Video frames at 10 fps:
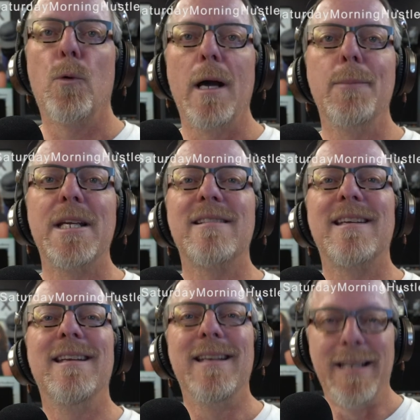Why? Because
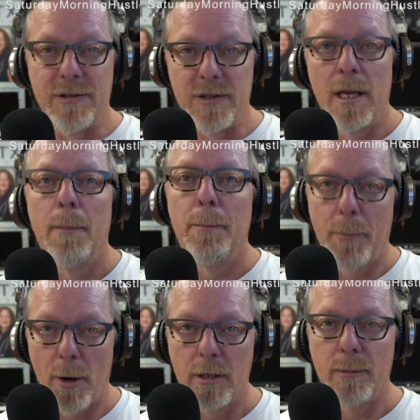it is
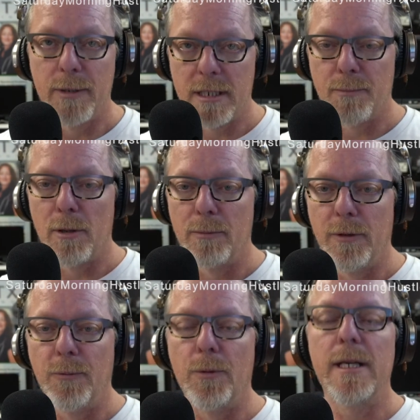part of your business model
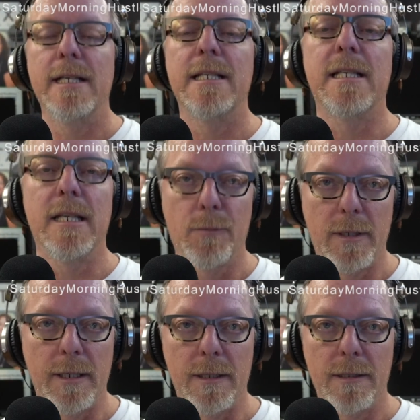moving forward. It just is
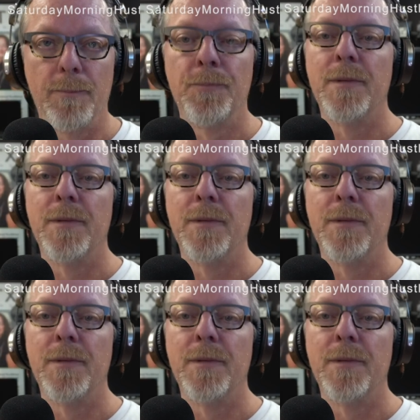what it is.